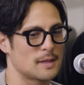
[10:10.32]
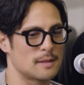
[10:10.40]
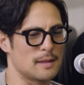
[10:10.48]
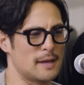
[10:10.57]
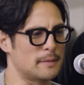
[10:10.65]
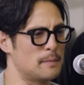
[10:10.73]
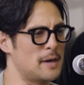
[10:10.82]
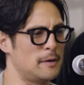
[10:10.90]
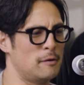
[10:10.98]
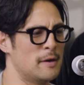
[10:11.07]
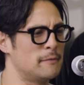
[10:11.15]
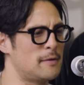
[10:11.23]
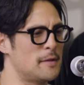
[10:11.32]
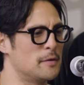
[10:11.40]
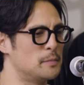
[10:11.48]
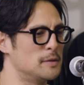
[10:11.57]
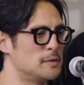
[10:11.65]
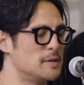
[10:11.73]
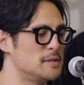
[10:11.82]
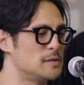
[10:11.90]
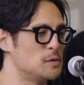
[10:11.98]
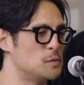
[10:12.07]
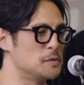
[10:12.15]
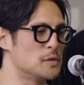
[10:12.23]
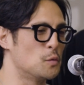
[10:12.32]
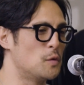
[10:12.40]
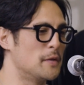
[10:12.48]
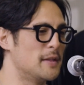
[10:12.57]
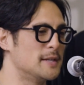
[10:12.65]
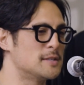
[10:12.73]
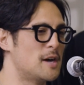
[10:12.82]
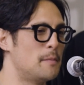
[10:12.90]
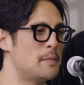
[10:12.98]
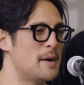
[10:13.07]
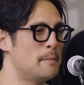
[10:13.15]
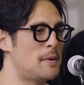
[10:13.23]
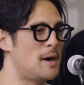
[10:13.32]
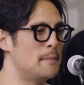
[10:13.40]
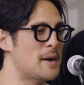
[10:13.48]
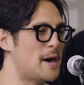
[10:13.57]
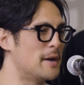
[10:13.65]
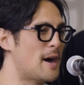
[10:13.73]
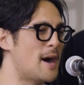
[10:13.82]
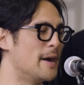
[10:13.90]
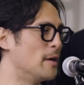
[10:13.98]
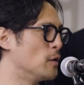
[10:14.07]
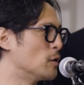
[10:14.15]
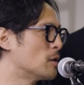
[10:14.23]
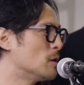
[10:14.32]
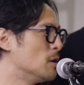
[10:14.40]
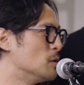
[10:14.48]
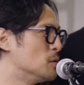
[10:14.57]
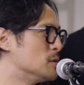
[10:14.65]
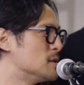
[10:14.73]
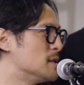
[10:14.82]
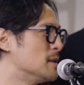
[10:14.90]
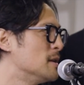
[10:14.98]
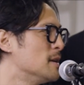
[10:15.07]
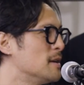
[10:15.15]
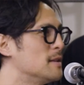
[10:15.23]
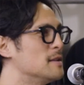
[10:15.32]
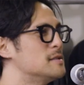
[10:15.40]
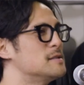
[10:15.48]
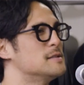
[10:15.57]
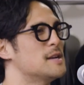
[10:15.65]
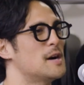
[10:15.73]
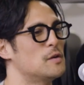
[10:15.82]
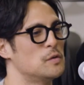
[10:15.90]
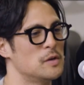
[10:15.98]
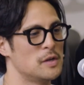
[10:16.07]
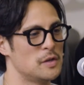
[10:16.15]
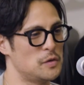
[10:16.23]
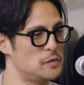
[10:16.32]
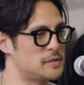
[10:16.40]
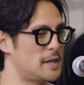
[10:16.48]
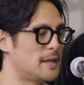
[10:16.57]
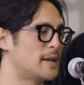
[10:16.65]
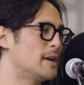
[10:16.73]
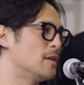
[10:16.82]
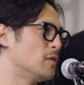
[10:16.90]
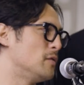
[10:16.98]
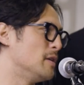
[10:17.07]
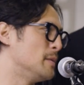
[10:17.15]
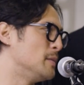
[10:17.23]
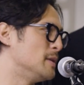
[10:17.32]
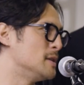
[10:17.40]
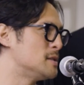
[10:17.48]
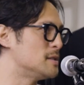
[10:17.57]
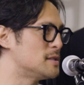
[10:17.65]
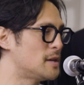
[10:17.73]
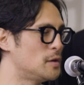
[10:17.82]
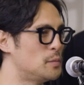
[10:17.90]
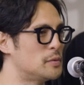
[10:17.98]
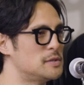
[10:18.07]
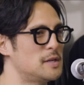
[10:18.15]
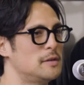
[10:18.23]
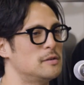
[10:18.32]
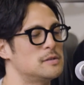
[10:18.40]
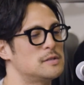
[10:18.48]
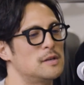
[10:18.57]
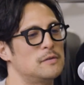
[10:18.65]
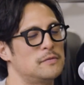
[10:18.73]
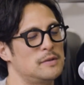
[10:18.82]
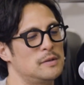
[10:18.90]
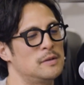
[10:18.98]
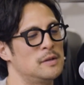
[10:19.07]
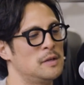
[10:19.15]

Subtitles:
Like my grandfather Patricio was the one that taught my mom how to iron her clothes, and this is how you take care of them, and this is how you present yourself. And